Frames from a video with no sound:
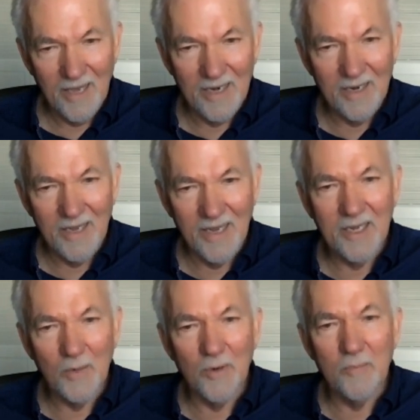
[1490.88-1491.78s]
And
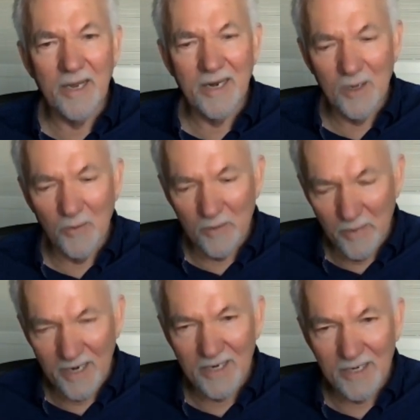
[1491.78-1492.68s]
he would
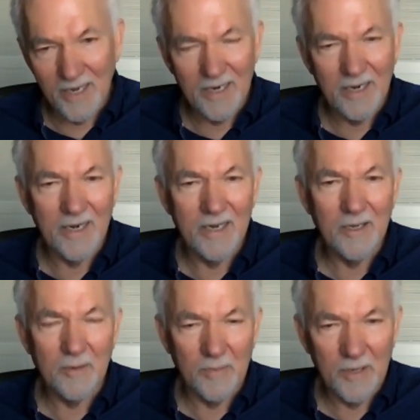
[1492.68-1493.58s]
meditate, and
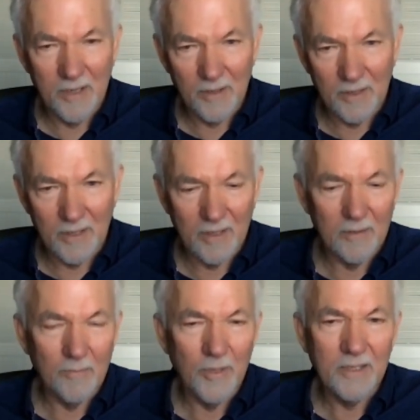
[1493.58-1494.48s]
he
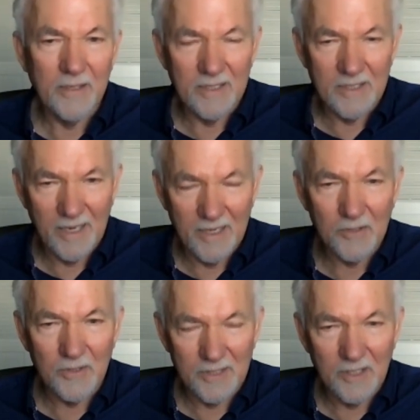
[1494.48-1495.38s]
could bring these
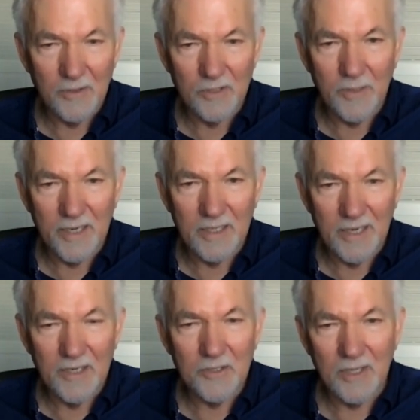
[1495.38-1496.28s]
angels into his
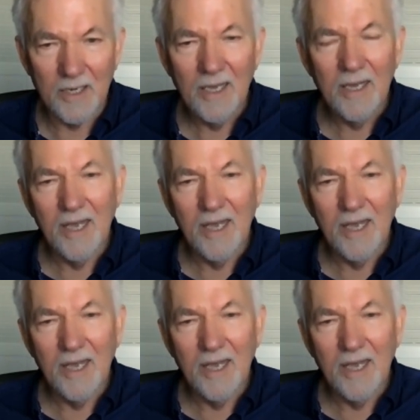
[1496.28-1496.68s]
meditation,